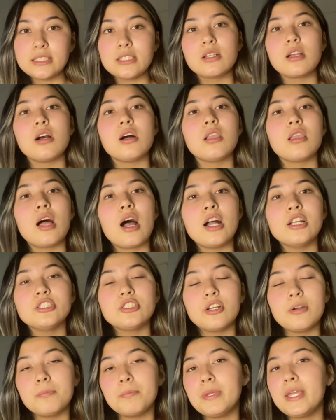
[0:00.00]
collage
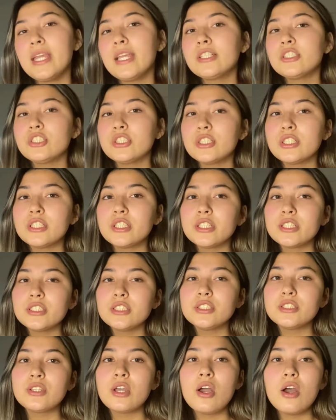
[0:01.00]
of
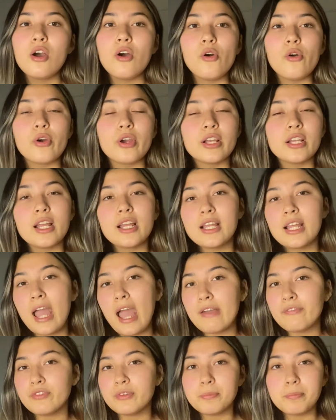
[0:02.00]
pictures or
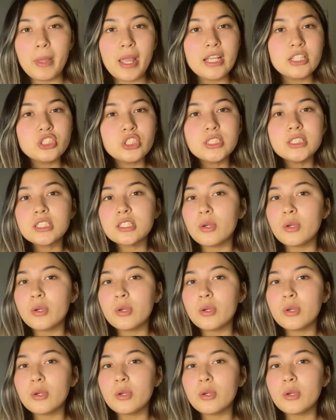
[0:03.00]
affirmations,